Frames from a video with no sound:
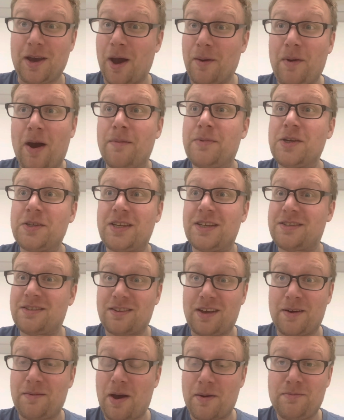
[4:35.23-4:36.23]
I'm, I'm
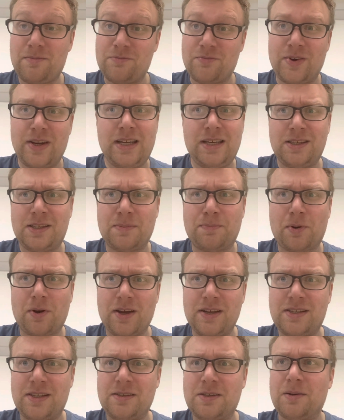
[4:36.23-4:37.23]
just, I'm really
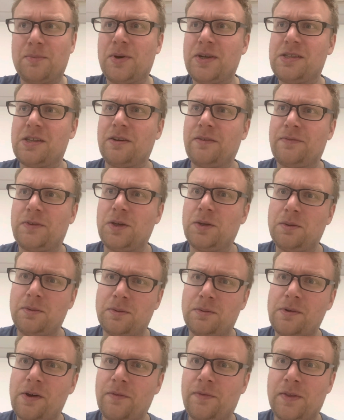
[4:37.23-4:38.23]
surprised in some ways that a
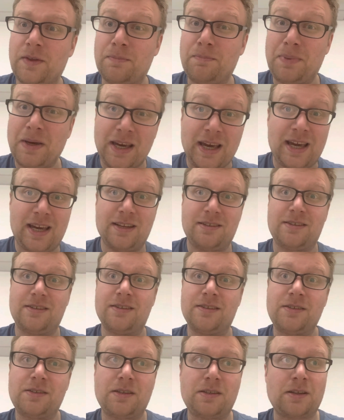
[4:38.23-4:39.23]
few of the bigger
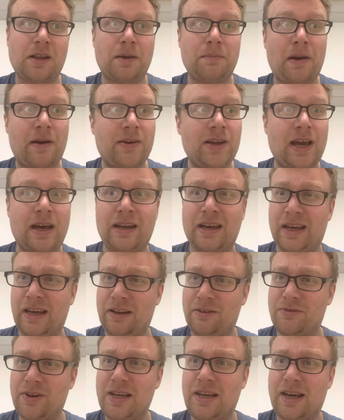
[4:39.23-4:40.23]
hitters like Mariana
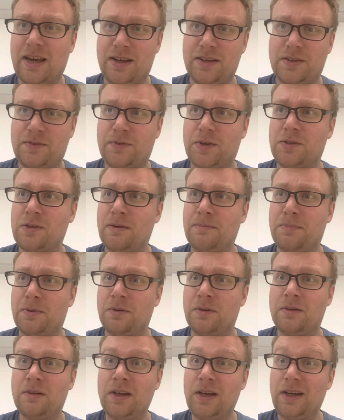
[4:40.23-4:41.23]
Enriquez, for
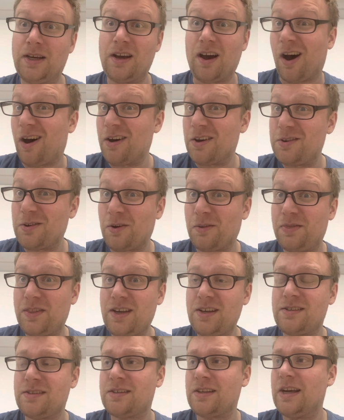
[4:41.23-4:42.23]
example, aren't on
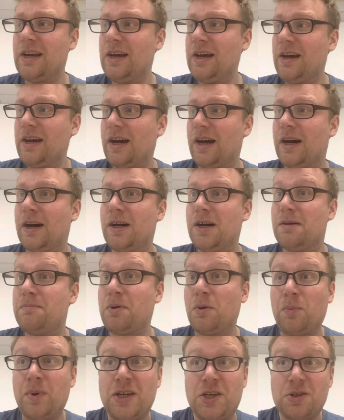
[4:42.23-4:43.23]
this, uh,
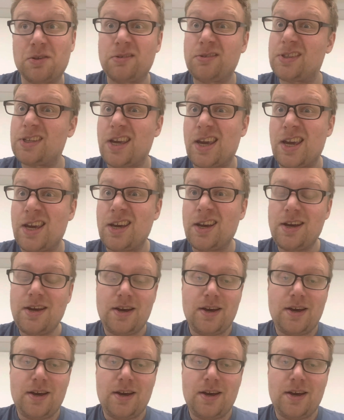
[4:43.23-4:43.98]
but we shall see.